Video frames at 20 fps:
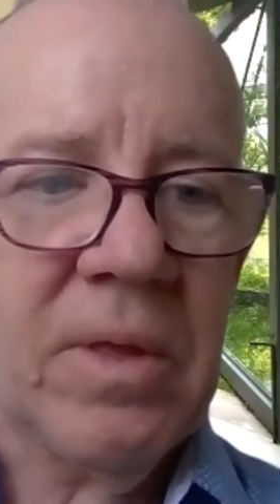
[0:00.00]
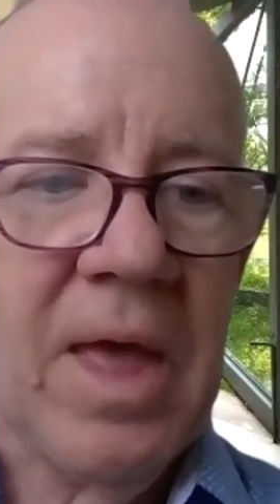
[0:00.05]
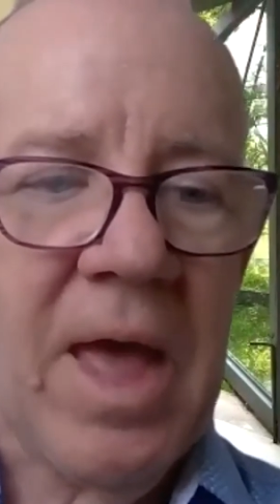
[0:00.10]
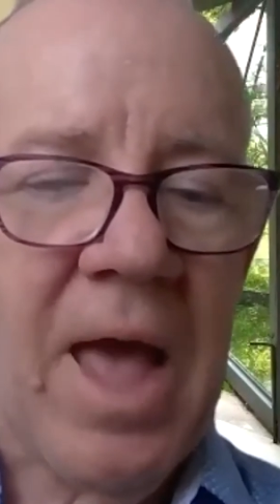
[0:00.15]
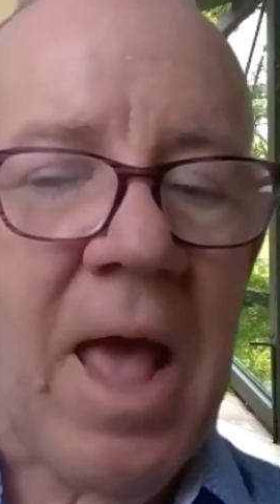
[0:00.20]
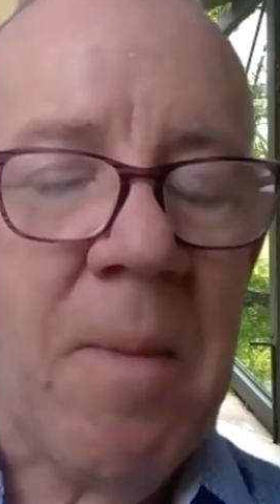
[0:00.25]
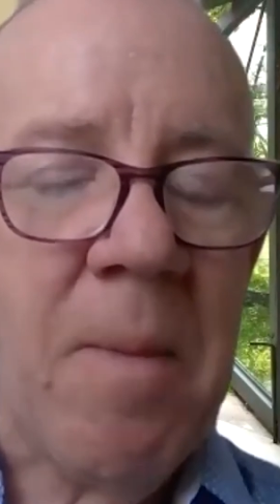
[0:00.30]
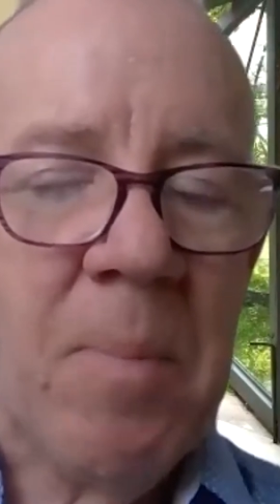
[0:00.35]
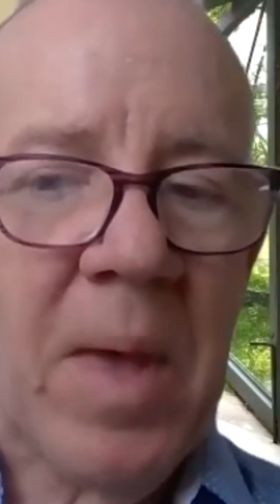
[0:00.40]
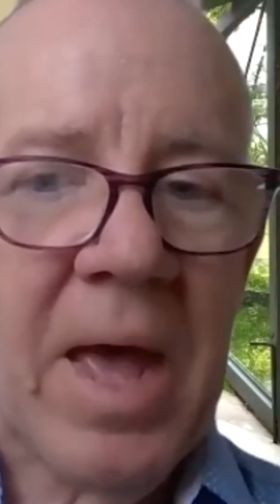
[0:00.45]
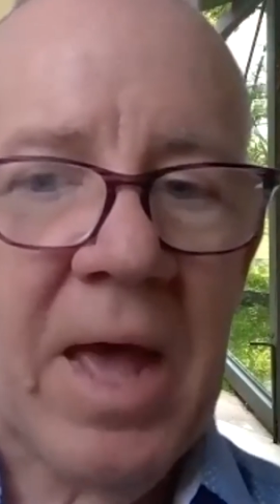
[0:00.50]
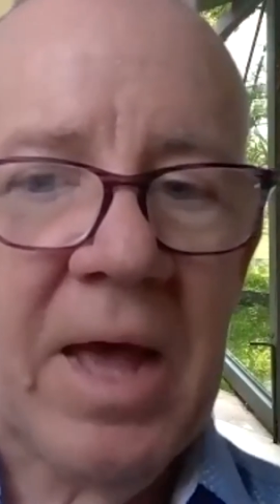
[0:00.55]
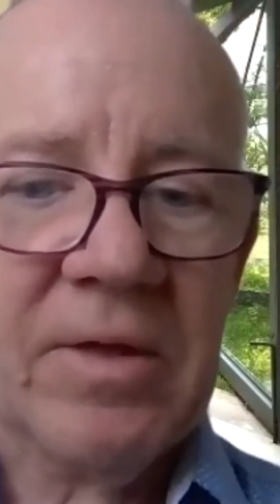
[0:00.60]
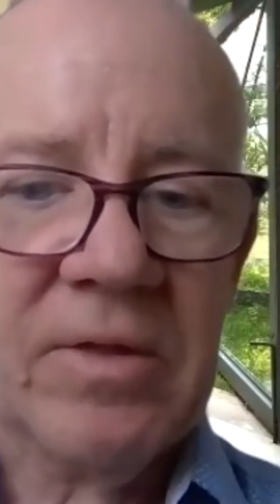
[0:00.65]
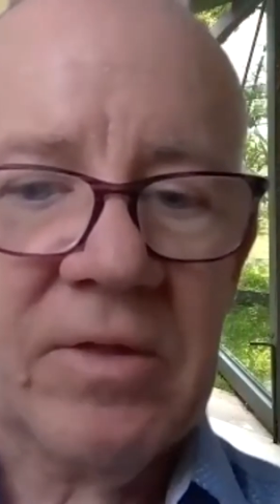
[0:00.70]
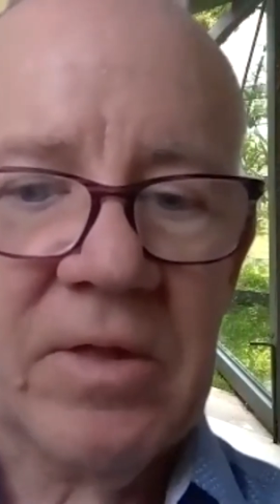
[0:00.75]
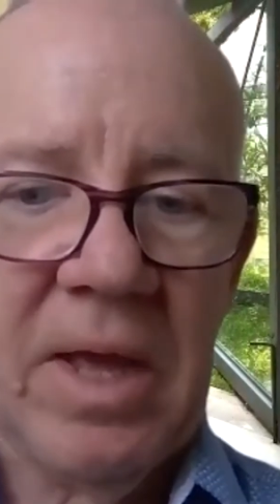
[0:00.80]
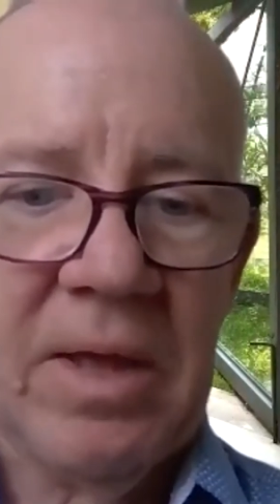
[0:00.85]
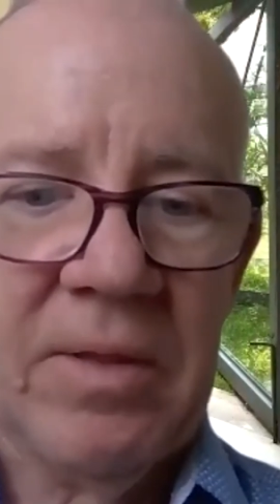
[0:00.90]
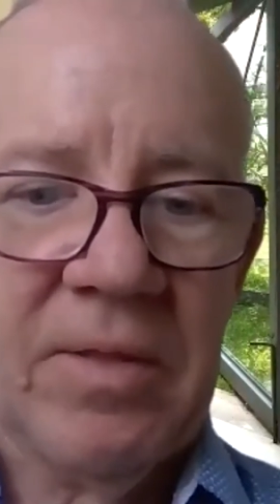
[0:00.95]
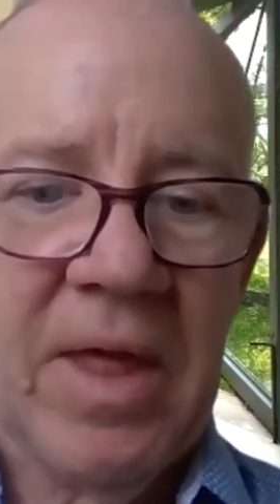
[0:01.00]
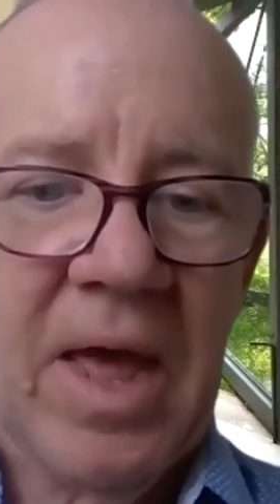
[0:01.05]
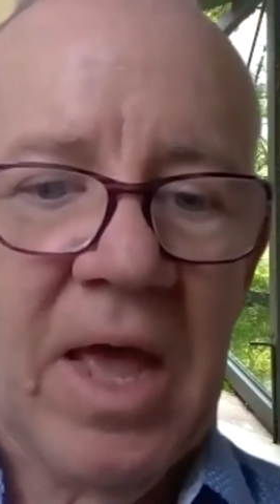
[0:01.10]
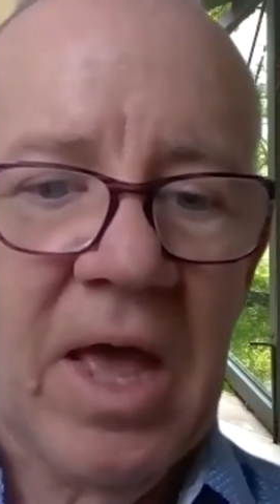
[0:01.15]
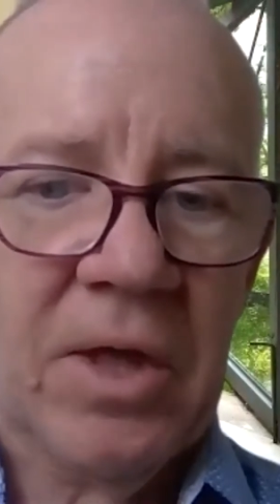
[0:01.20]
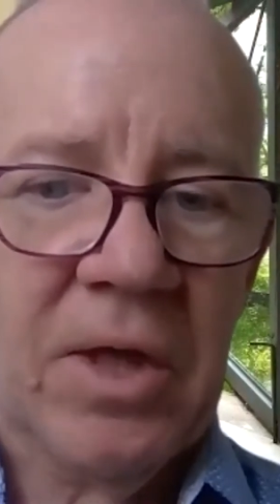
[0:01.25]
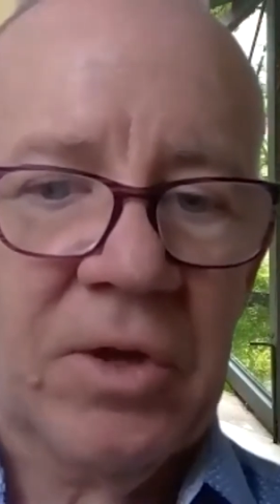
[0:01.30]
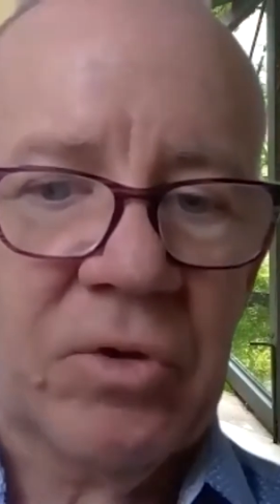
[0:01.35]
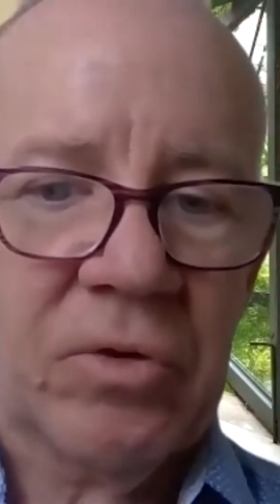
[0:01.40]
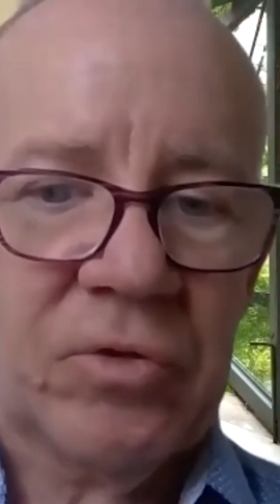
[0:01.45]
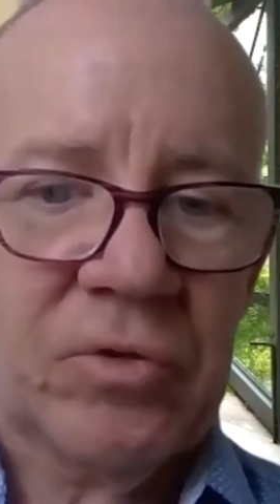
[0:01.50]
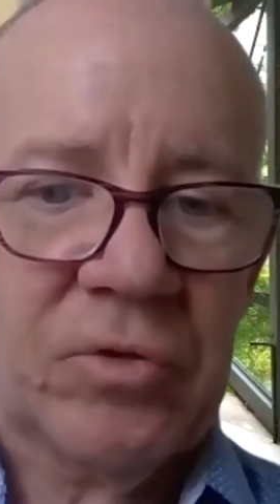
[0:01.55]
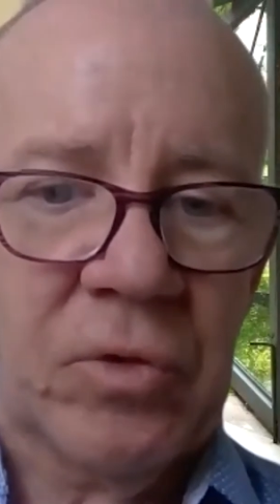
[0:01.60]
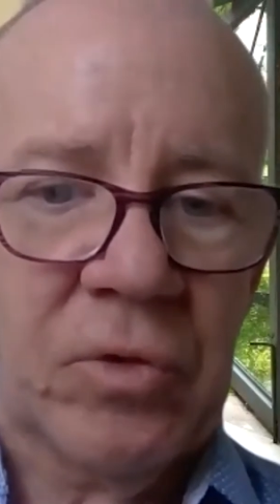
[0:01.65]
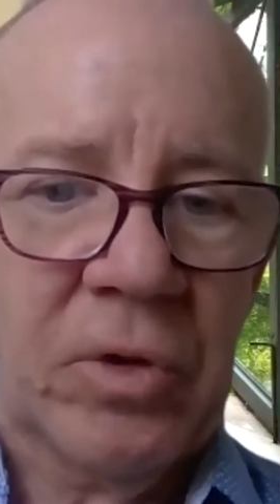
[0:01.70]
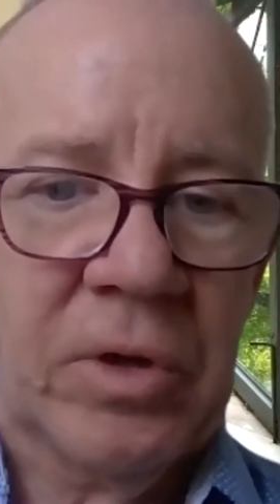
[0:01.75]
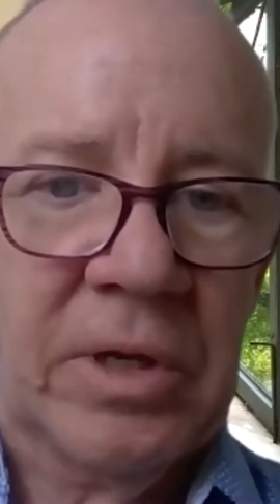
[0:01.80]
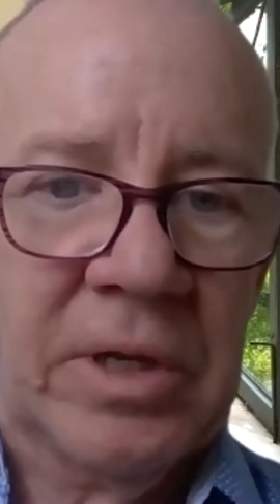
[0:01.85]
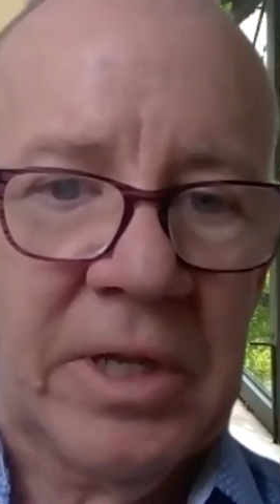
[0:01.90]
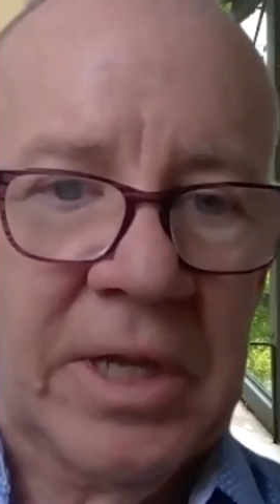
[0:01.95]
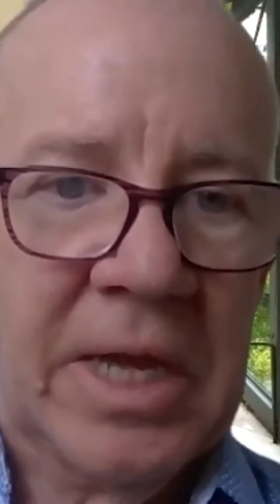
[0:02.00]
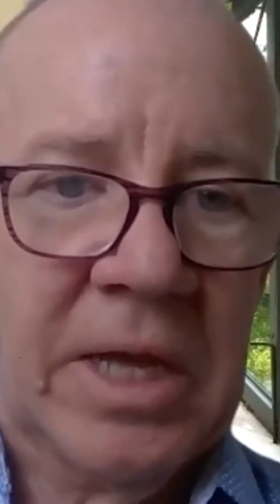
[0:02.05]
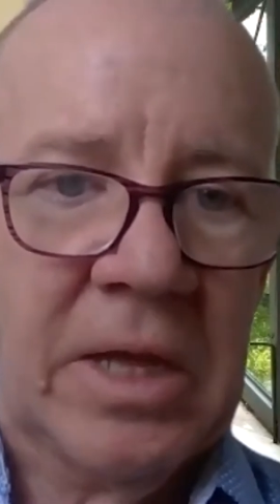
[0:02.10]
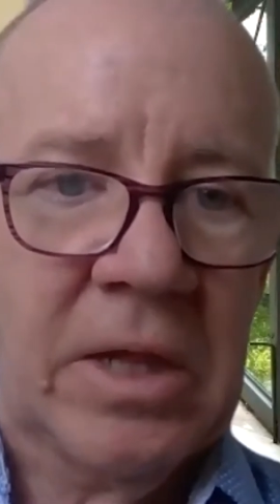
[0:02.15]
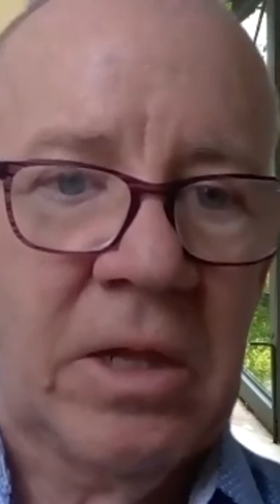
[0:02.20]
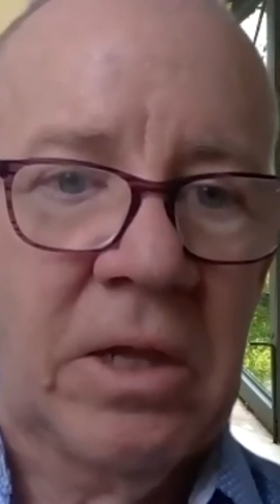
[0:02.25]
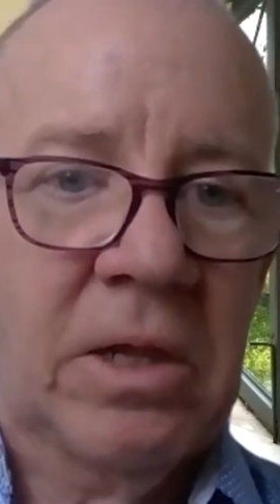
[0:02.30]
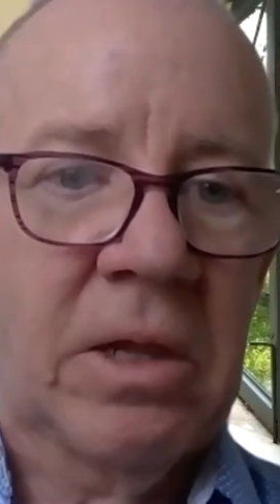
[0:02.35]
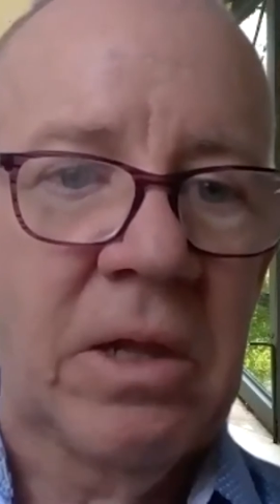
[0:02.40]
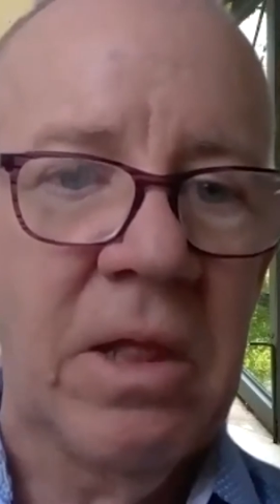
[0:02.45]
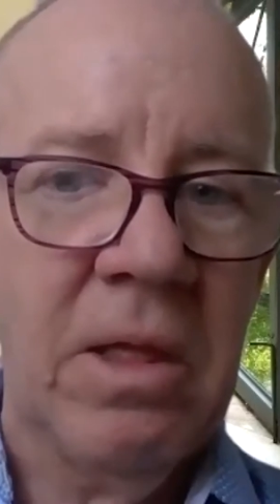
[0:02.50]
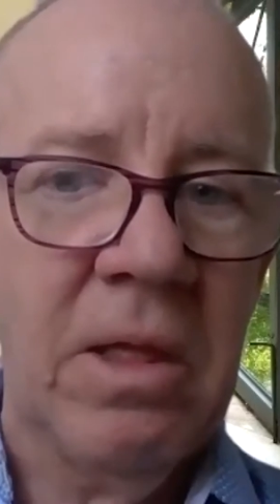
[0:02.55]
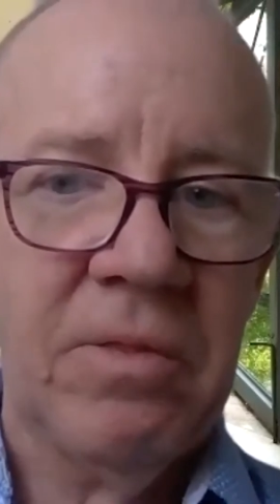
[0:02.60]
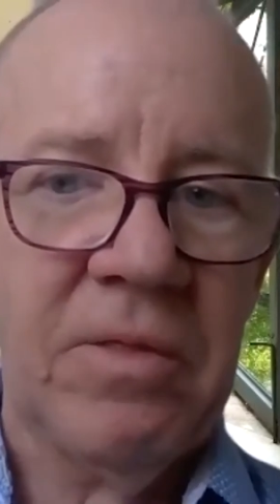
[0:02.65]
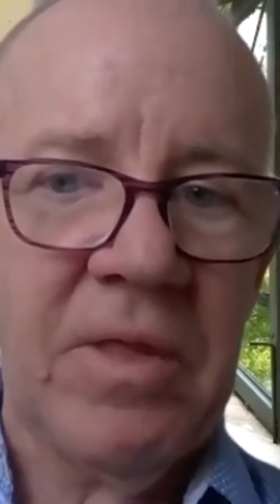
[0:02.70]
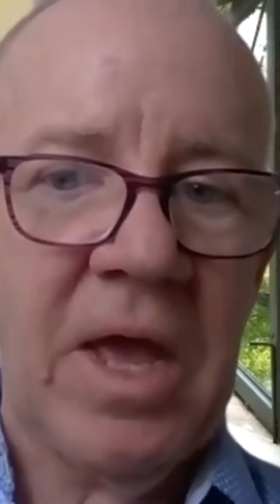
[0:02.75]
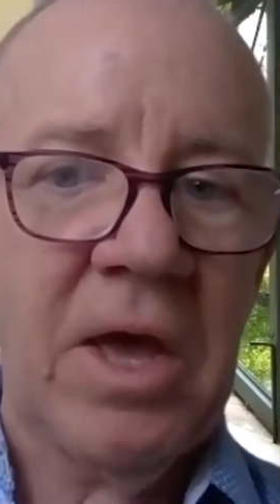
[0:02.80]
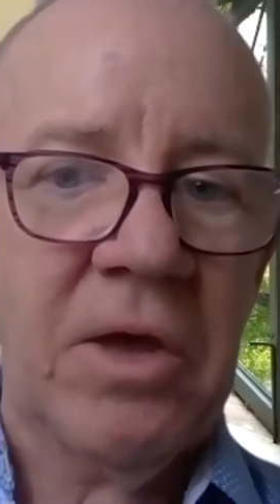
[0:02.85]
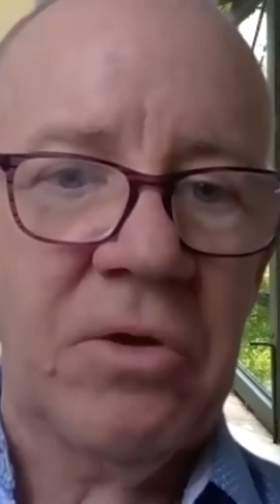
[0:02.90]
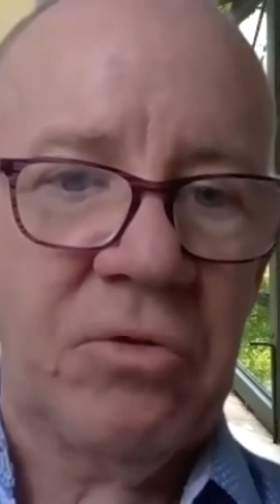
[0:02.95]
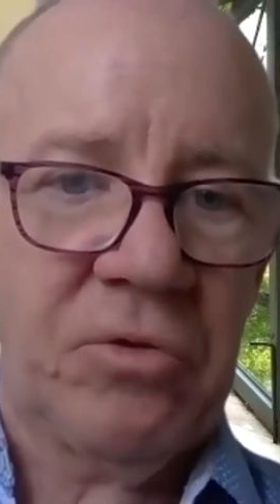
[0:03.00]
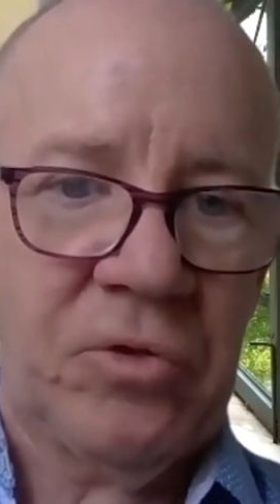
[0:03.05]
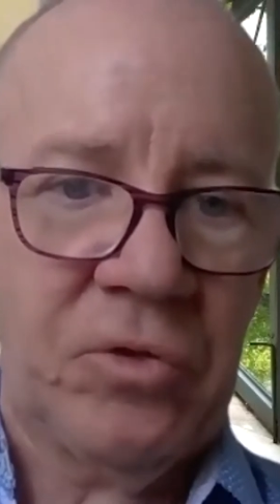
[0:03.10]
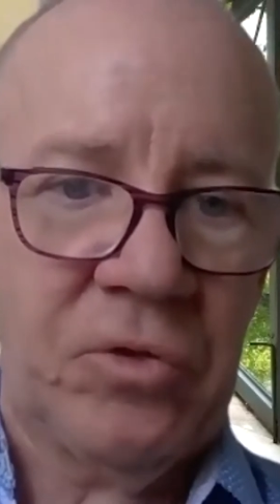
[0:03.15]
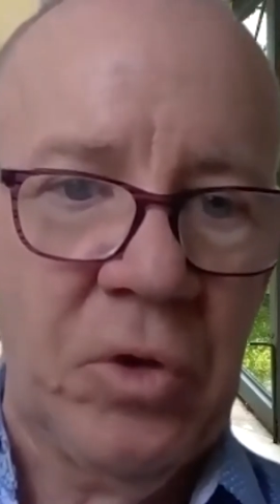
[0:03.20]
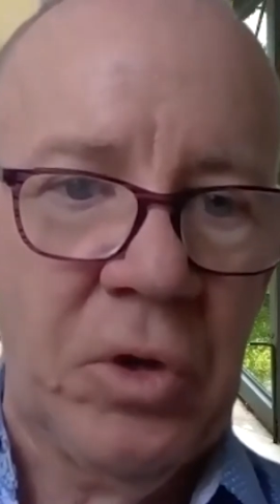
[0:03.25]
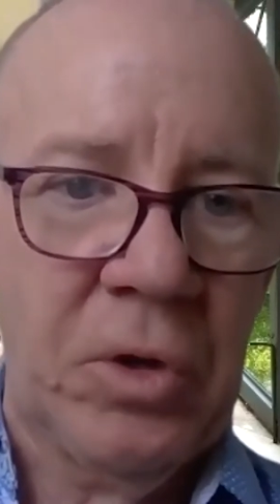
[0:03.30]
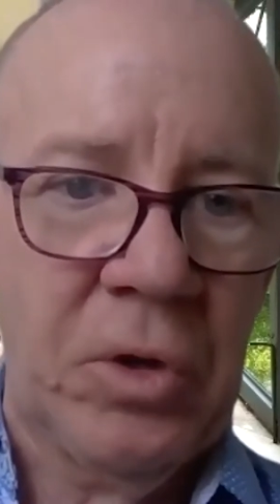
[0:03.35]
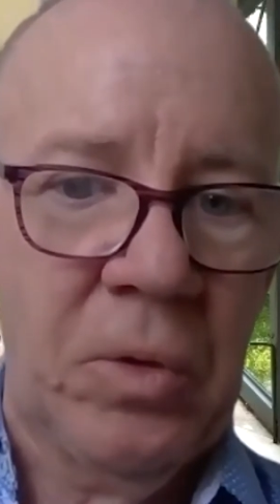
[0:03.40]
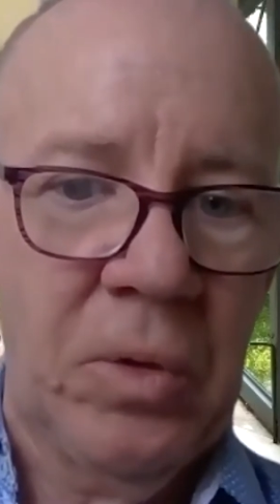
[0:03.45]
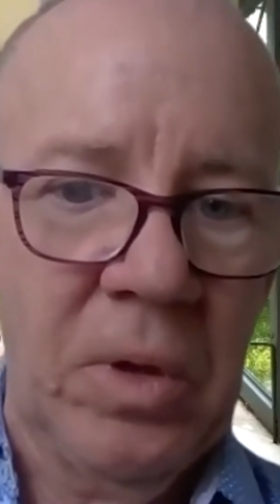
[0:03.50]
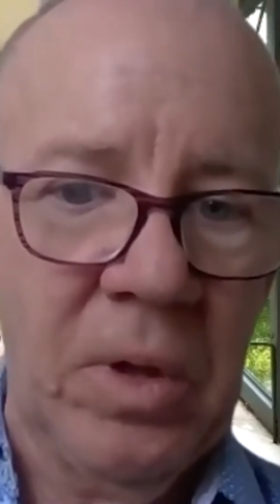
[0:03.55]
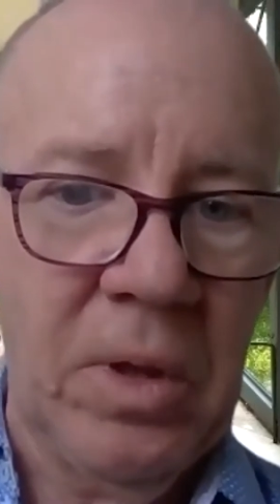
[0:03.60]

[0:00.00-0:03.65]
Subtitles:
Apex and they understood legal, they understood